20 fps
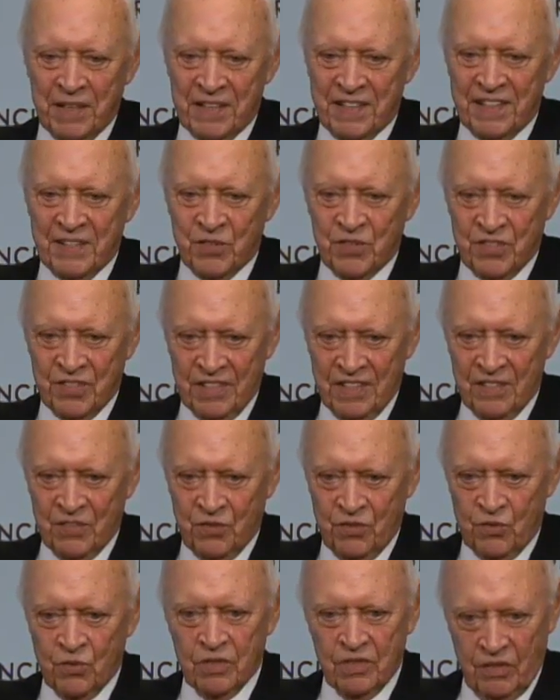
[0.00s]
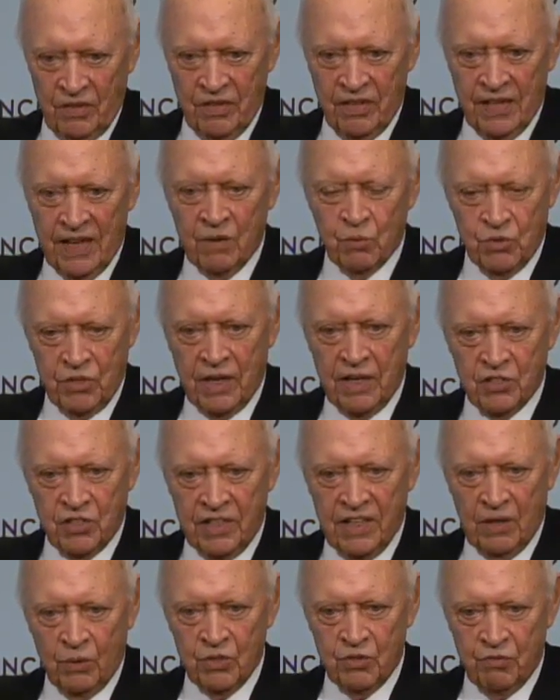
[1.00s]
but it's, it's, that was
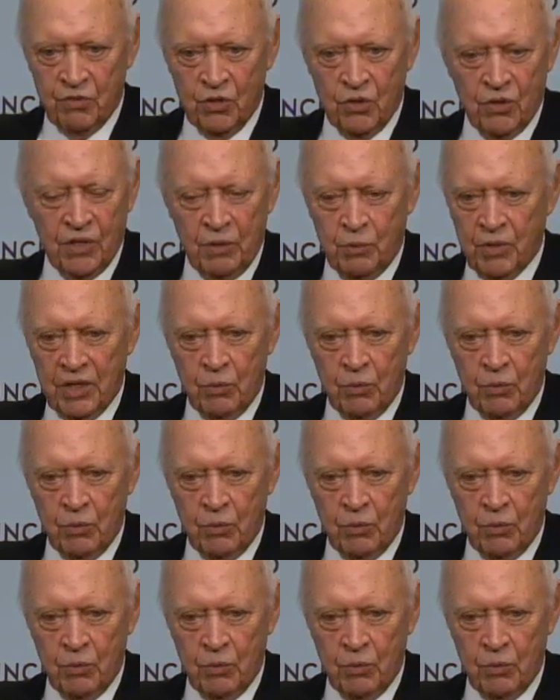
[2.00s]
Eisenhower's view.